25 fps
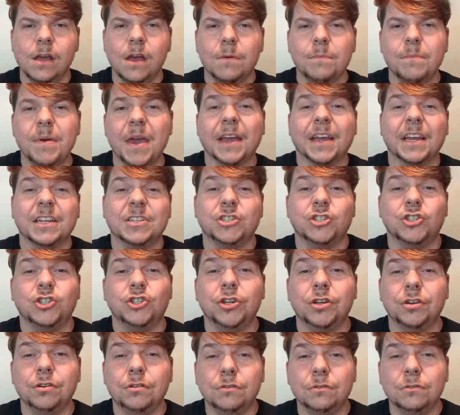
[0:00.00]
pick and
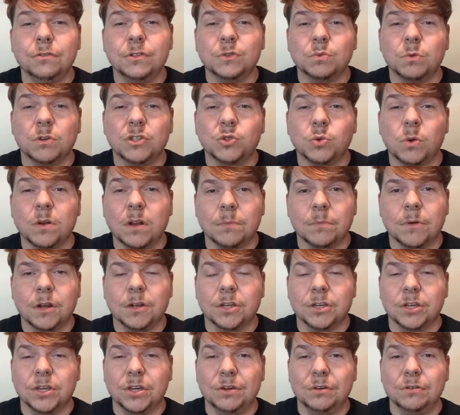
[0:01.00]
choose which one I'm going
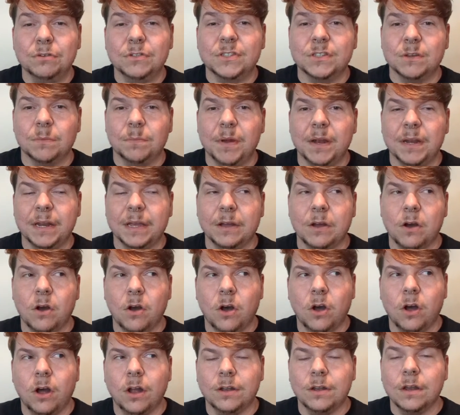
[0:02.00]
to use depending
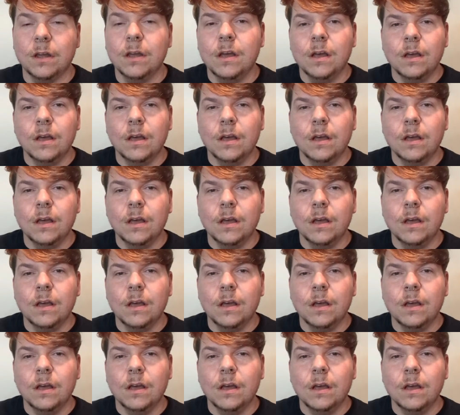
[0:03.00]
on